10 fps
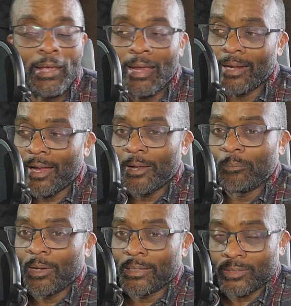and I
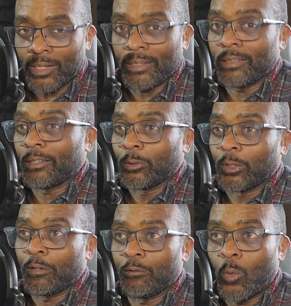am excited and
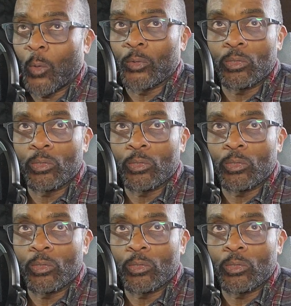looking forward